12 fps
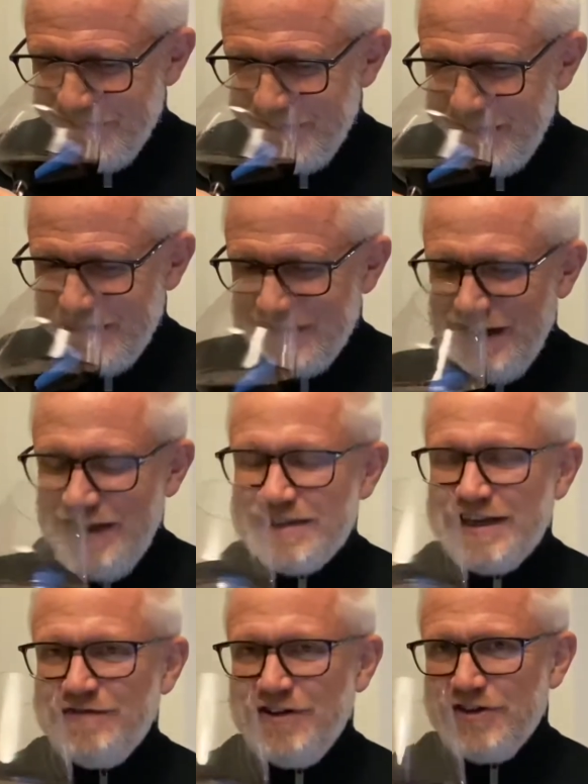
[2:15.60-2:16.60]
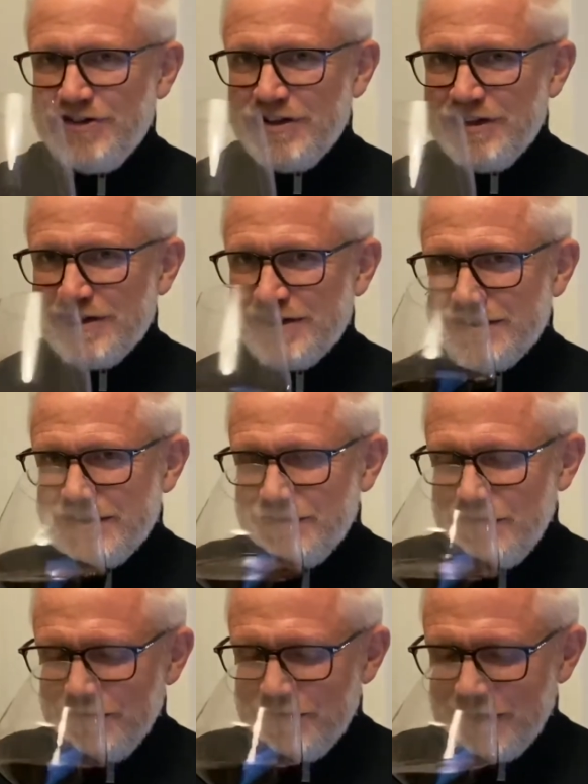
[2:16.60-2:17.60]
So let's have a look at this and see
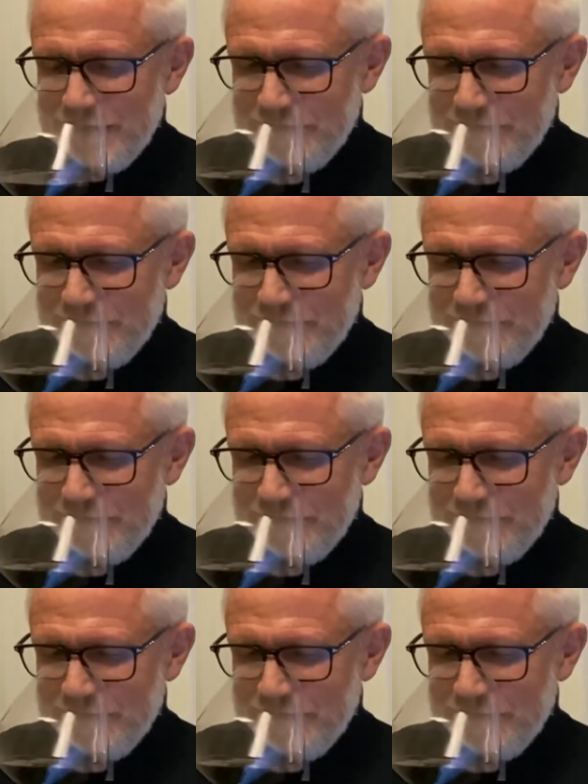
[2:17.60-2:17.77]
what we think.